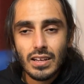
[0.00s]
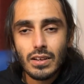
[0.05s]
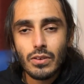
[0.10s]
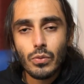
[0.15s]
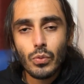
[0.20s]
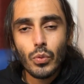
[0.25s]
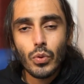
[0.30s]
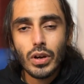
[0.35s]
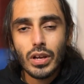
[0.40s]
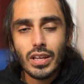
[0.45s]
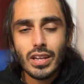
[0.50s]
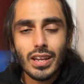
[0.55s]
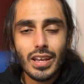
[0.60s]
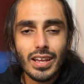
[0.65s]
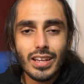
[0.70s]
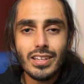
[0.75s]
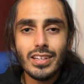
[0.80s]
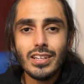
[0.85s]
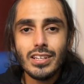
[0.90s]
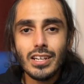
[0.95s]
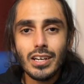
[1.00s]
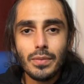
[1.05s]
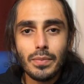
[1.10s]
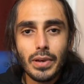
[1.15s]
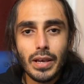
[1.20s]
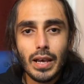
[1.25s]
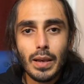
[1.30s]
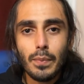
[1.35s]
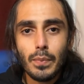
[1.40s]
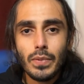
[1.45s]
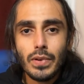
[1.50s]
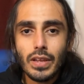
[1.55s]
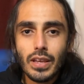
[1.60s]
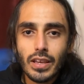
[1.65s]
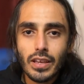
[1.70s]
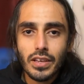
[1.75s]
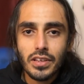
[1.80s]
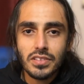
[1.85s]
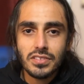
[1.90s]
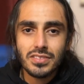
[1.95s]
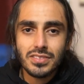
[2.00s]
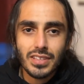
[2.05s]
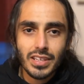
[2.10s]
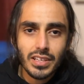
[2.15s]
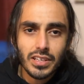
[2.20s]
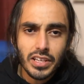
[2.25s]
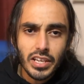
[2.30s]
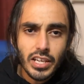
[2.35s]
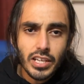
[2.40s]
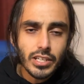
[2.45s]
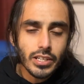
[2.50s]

what ended up happening is they he